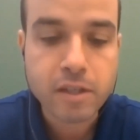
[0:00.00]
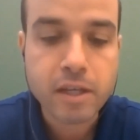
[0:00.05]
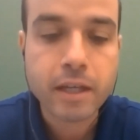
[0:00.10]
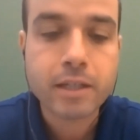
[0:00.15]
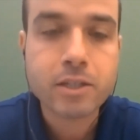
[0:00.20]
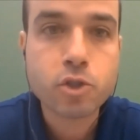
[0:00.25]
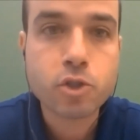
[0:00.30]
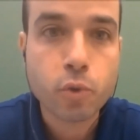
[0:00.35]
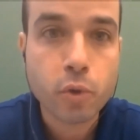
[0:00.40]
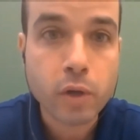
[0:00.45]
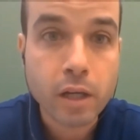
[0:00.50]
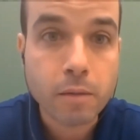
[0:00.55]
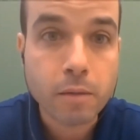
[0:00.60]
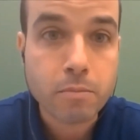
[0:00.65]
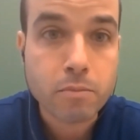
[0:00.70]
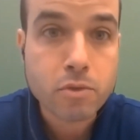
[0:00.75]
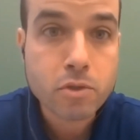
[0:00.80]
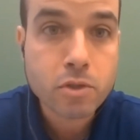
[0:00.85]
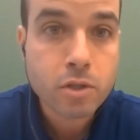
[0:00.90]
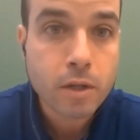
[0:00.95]

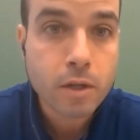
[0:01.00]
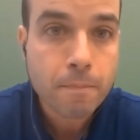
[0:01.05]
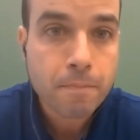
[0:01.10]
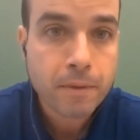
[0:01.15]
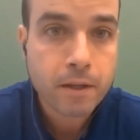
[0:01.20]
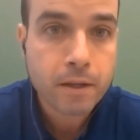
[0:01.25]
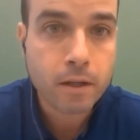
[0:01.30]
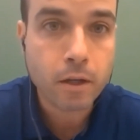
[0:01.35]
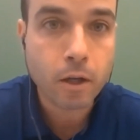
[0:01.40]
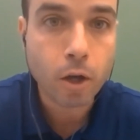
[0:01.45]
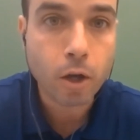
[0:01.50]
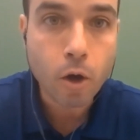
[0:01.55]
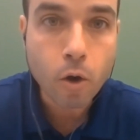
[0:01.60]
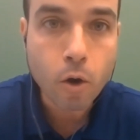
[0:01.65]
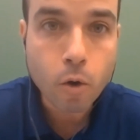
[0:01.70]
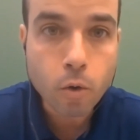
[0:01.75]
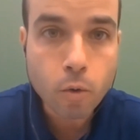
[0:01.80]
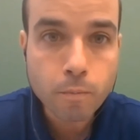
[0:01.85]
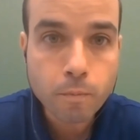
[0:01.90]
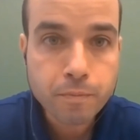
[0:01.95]
extremes,
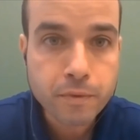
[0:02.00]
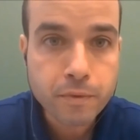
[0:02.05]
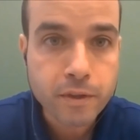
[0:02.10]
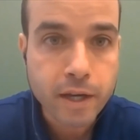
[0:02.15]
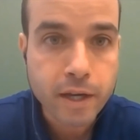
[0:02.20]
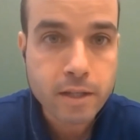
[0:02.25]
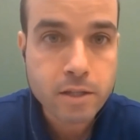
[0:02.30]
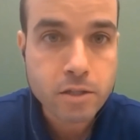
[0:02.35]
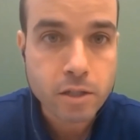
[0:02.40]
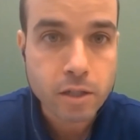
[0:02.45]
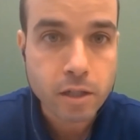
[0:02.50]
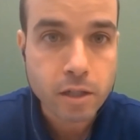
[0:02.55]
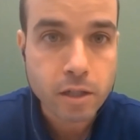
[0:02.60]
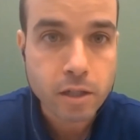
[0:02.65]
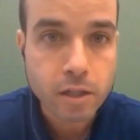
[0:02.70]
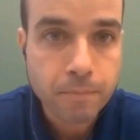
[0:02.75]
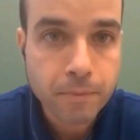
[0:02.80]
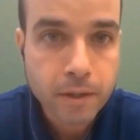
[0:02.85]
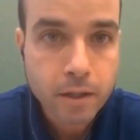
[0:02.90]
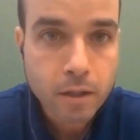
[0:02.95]
low density,